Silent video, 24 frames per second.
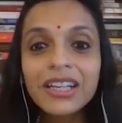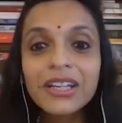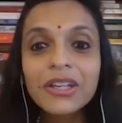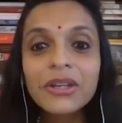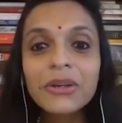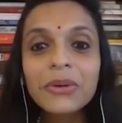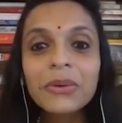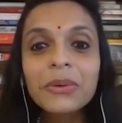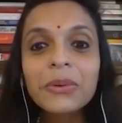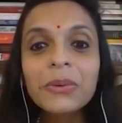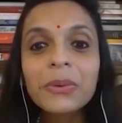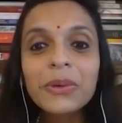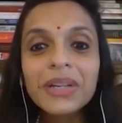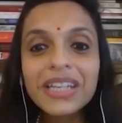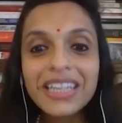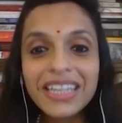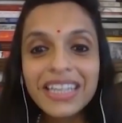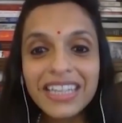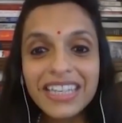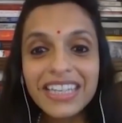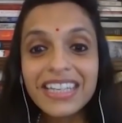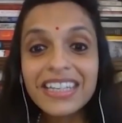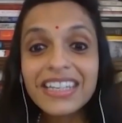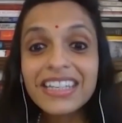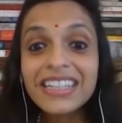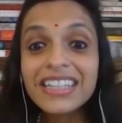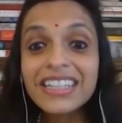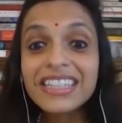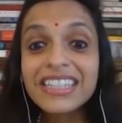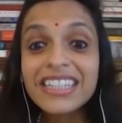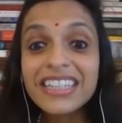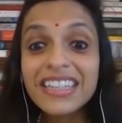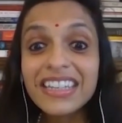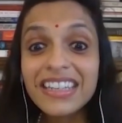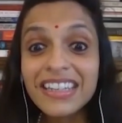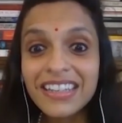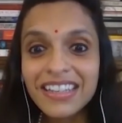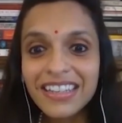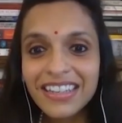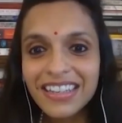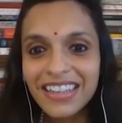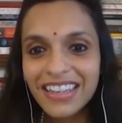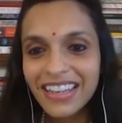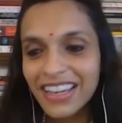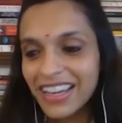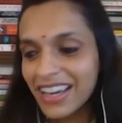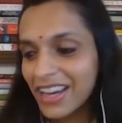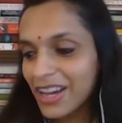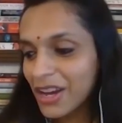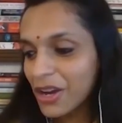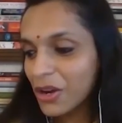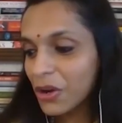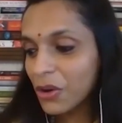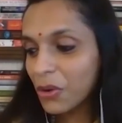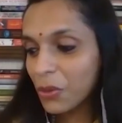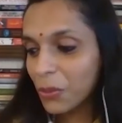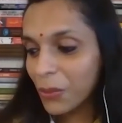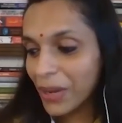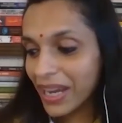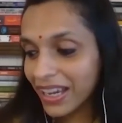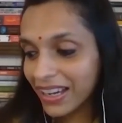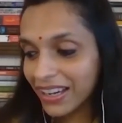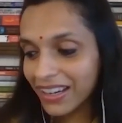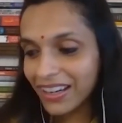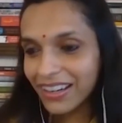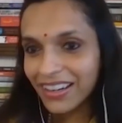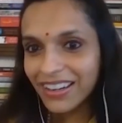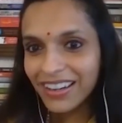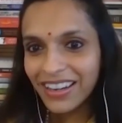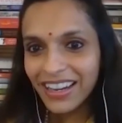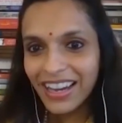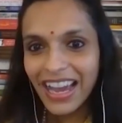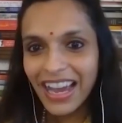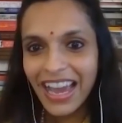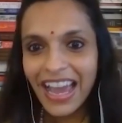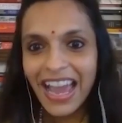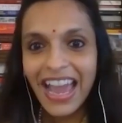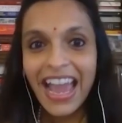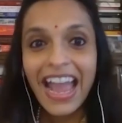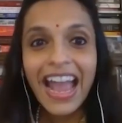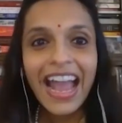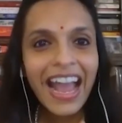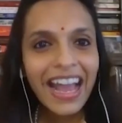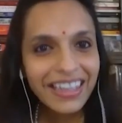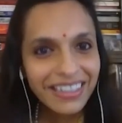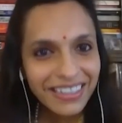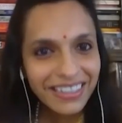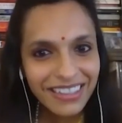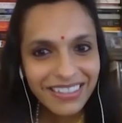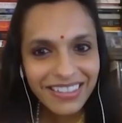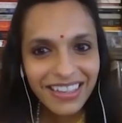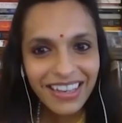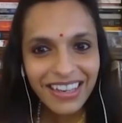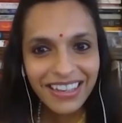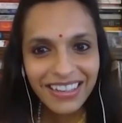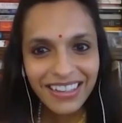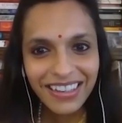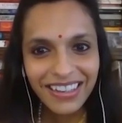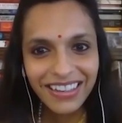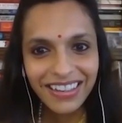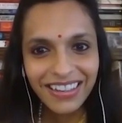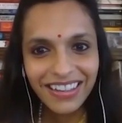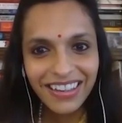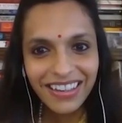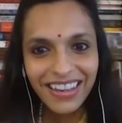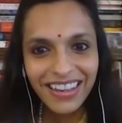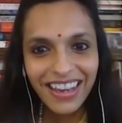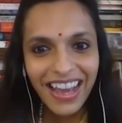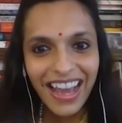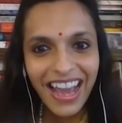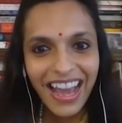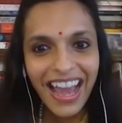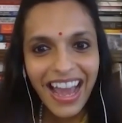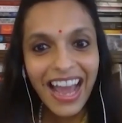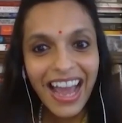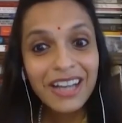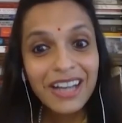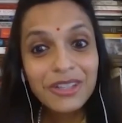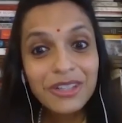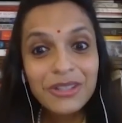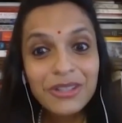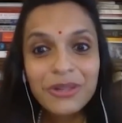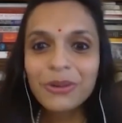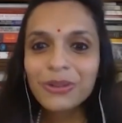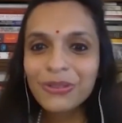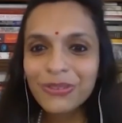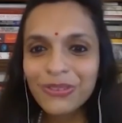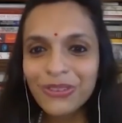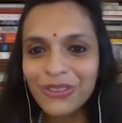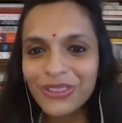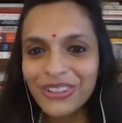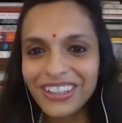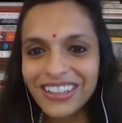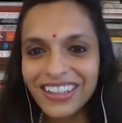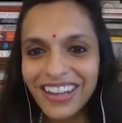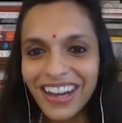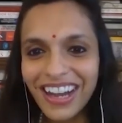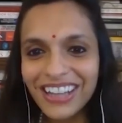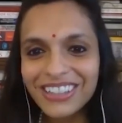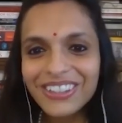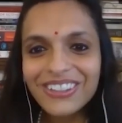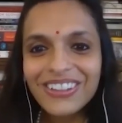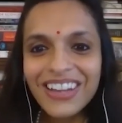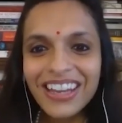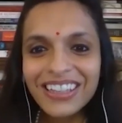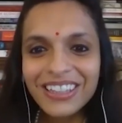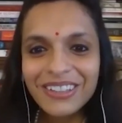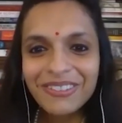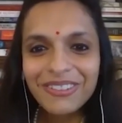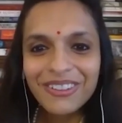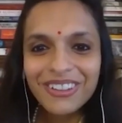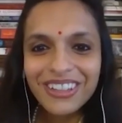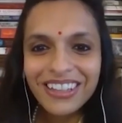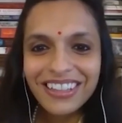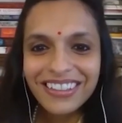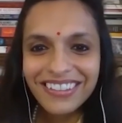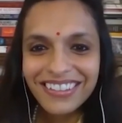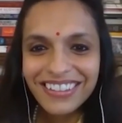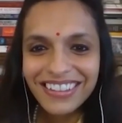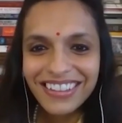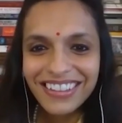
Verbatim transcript: Q E T, quick, entertaining, and truthful. Are you ready for it?